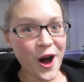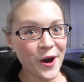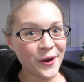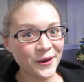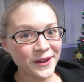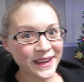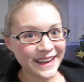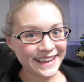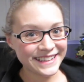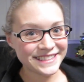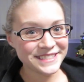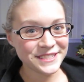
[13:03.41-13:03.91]

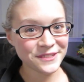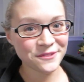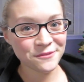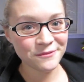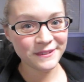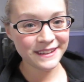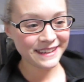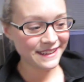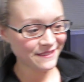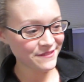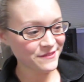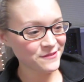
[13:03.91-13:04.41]
Okay, should
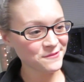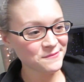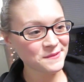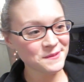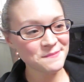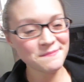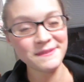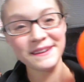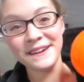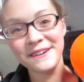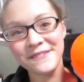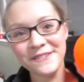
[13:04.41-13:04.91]
we give him
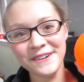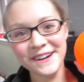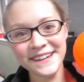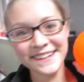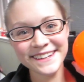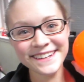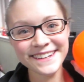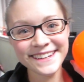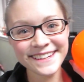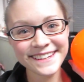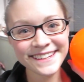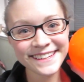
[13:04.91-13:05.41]
the big
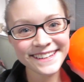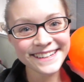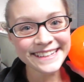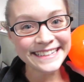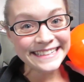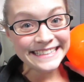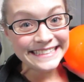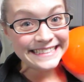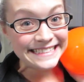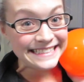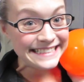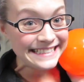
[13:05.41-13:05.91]
one?
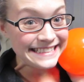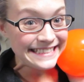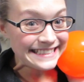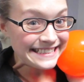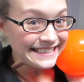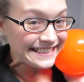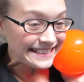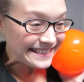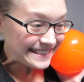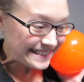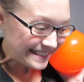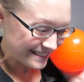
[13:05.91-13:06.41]

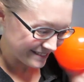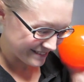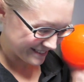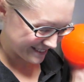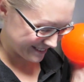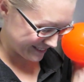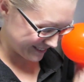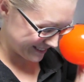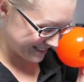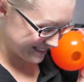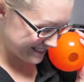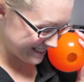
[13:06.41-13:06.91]
I'm
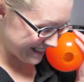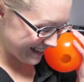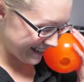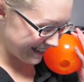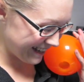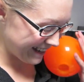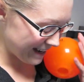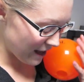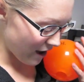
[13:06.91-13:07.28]
so excited.